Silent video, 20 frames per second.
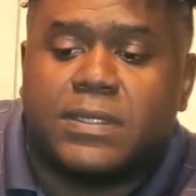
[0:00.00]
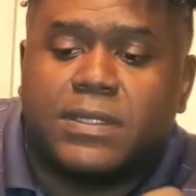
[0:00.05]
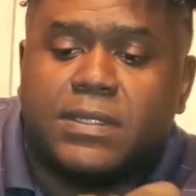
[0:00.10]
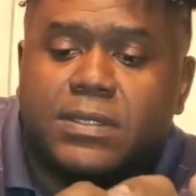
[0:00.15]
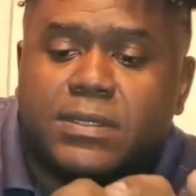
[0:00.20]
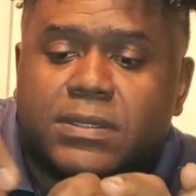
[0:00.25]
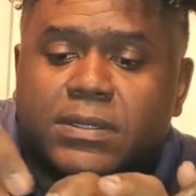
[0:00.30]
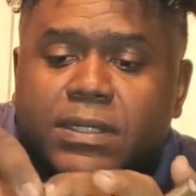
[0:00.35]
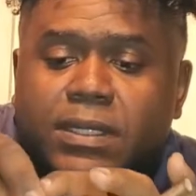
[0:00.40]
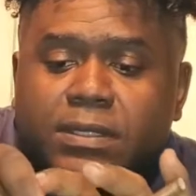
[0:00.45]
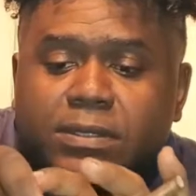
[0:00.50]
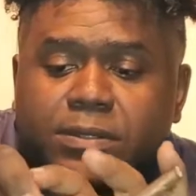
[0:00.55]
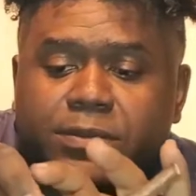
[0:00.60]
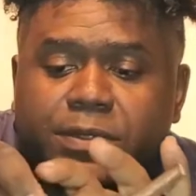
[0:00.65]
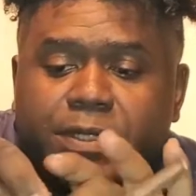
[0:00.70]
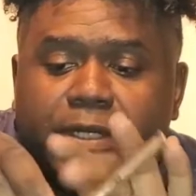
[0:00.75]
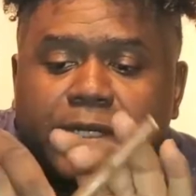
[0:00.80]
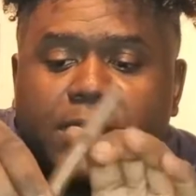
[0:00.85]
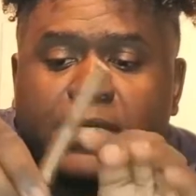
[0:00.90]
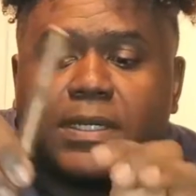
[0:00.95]
This
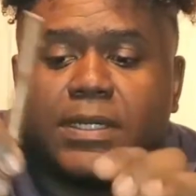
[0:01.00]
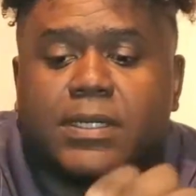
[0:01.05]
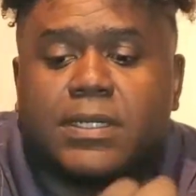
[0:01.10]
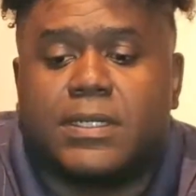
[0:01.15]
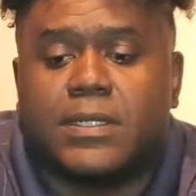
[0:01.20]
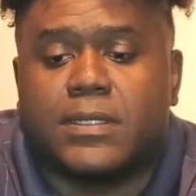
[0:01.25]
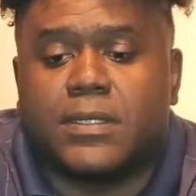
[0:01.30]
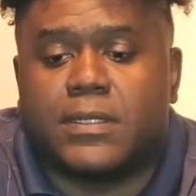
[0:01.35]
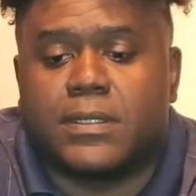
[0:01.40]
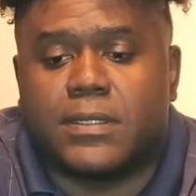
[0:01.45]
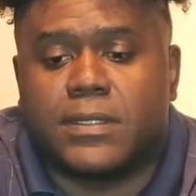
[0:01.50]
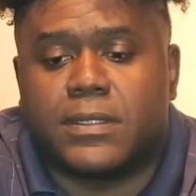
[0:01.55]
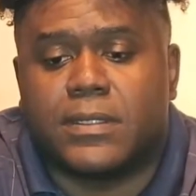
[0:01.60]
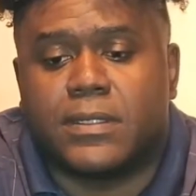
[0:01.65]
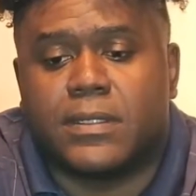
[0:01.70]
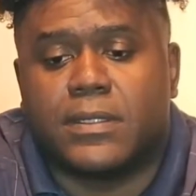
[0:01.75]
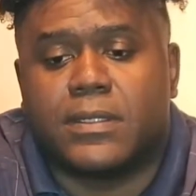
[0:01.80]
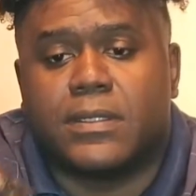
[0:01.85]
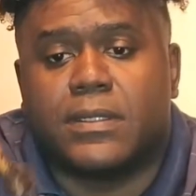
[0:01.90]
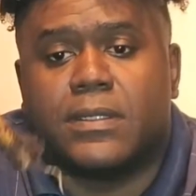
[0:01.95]
nectarine cutting
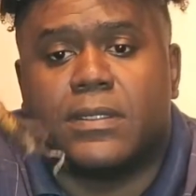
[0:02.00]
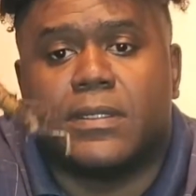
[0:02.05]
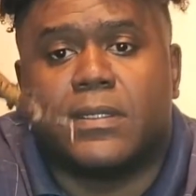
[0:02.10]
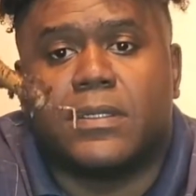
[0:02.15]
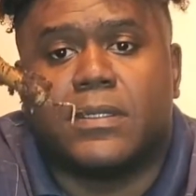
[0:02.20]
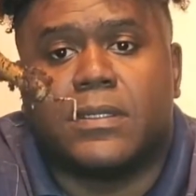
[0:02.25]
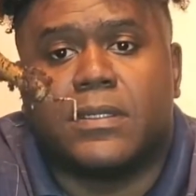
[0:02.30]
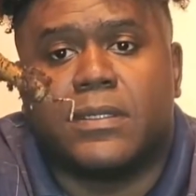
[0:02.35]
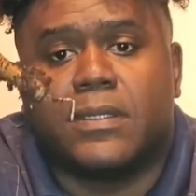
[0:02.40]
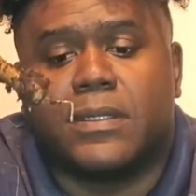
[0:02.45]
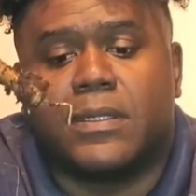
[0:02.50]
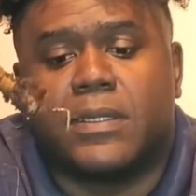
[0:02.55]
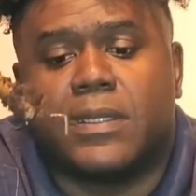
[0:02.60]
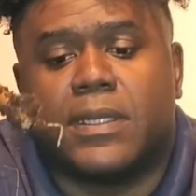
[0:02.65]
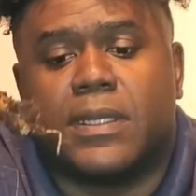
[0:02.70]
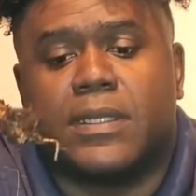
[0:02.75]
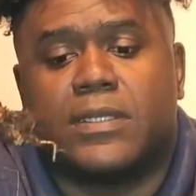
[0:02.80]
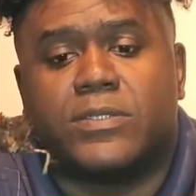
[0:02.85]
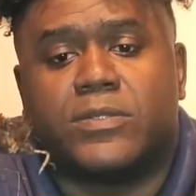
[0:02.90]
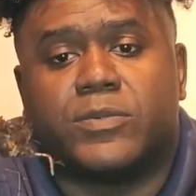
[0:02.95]

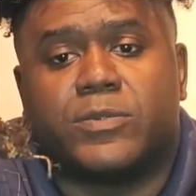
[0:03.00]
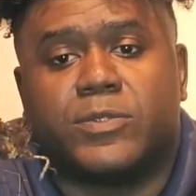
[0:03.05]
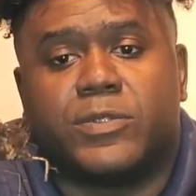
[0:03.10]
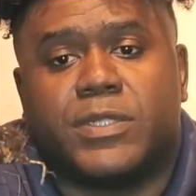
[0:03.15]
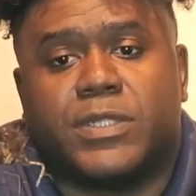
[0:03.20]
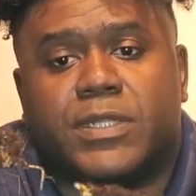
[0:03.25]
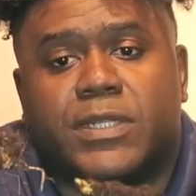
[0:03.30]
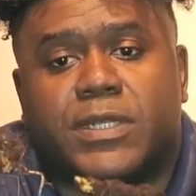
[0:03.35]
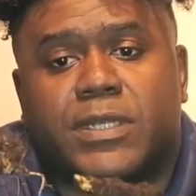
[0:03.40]
has rooted,